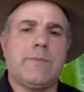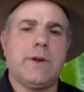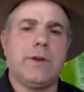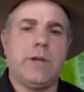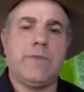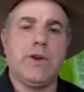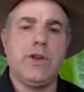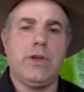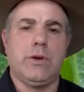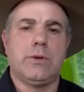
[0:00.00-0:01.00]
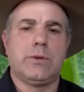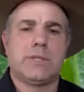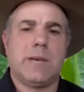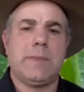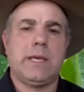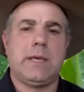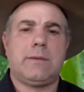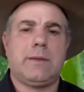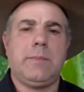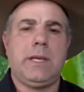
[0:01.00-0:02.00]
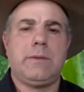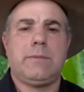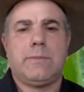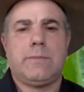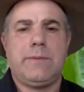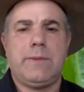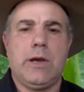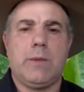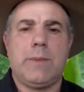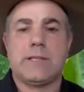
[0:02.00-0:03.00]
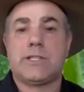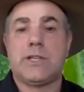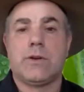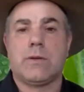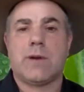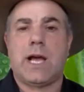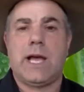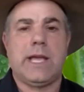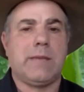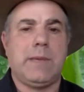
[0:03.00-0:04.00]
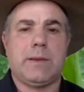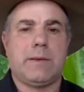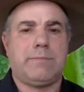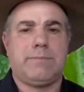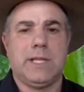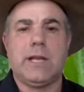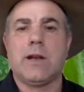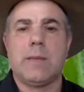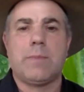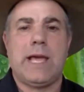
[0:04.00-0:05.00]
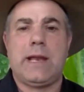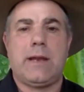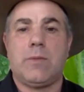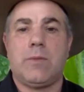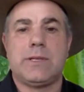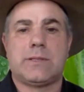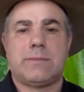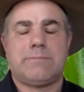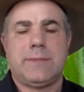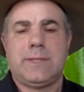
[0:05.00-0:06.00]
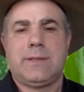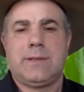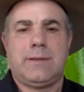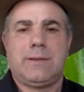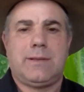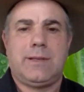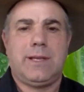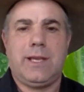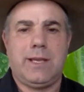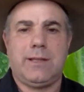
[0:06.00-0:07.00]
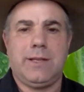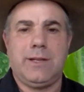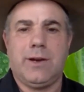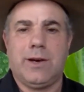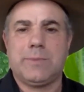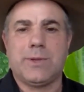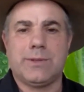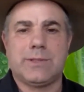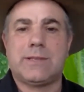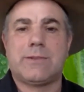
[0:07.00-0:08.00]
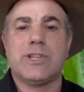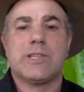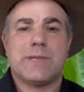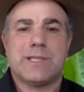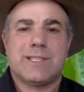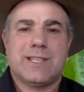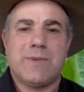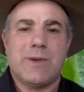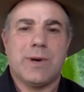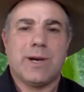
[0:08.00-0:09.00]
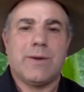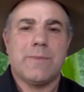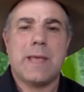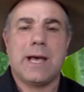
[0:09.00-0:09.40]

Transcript: you're new, some of the, I mean, we know about cereal rye. It can be literally planted almost, you know, up till Christmas, if you will.